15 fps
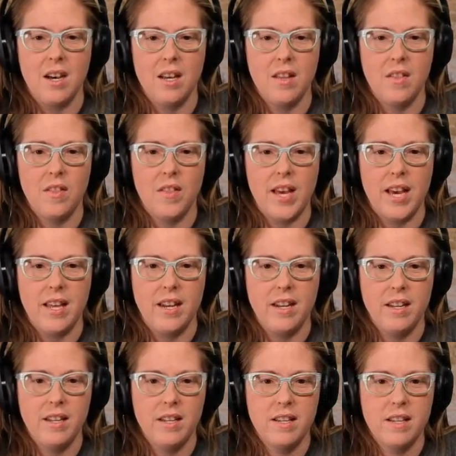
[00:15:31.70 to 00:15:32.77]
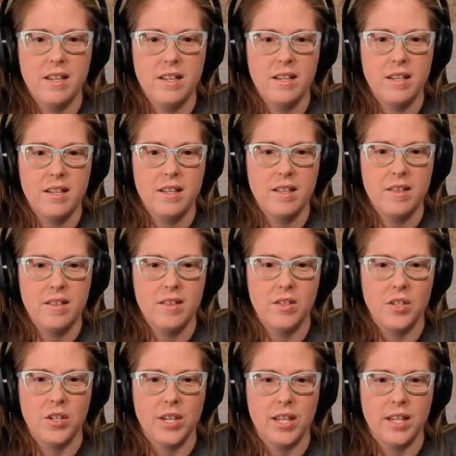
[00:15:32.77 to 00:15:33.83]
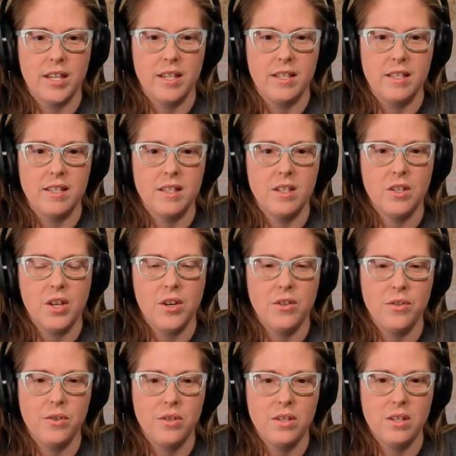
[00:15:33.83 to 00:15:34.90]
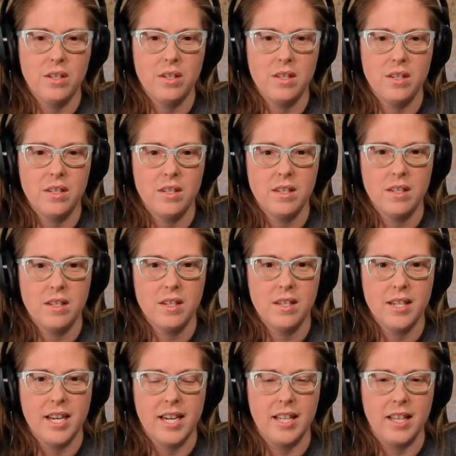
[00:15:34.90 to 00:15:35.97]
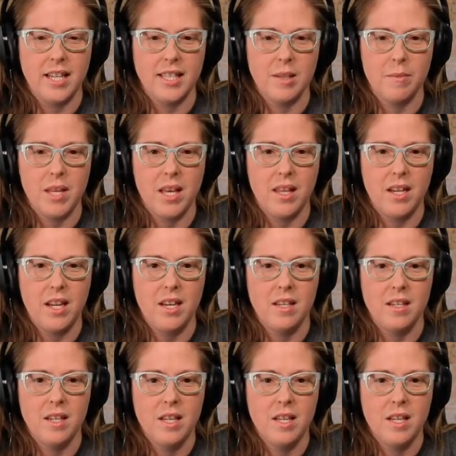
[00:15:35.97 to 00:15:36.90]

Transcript: then the circuit is closed and it lights up the LED.